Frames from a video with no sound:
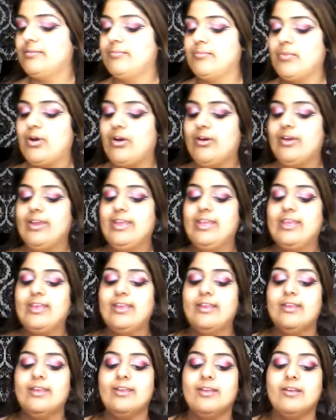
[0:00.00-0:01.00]
my
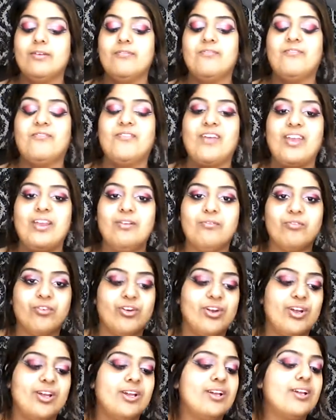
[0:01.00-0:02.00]

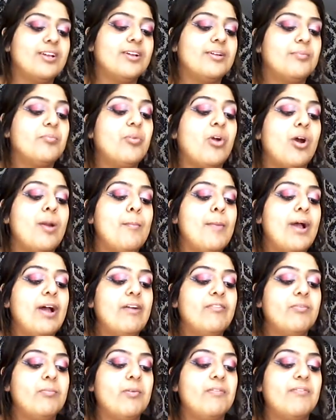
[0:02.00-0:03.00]
favourite primer
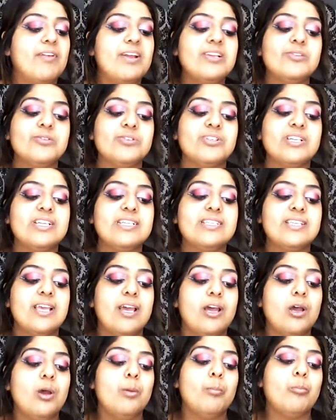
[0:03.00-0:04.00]
for my face which is
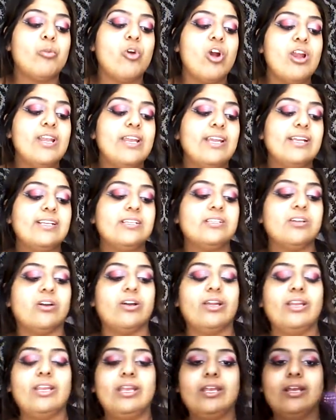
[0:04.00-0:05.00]
Brightening and
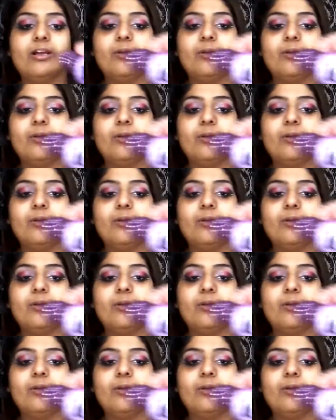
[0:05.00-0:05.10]
Tightening